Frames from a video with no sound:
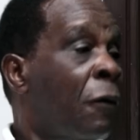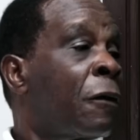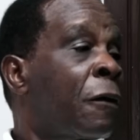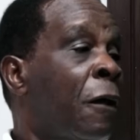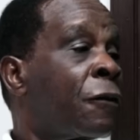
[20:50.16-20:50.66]

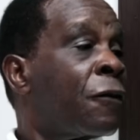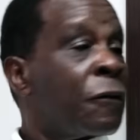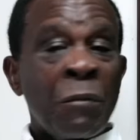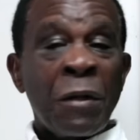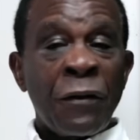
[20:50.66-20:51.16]
a
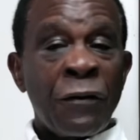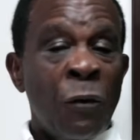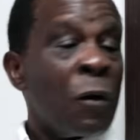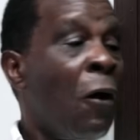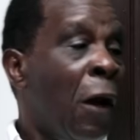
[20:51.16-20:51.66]
certain minister will
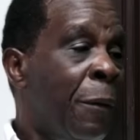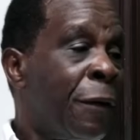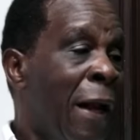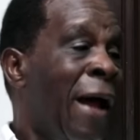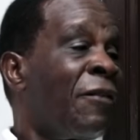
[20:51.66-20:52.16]
call them and say,
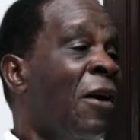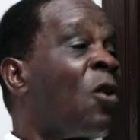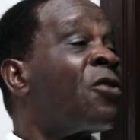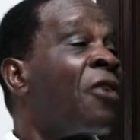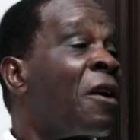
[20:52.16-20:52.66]
I have a
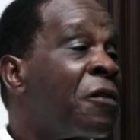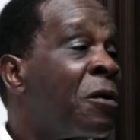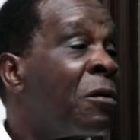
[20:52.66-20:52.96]
contract for you.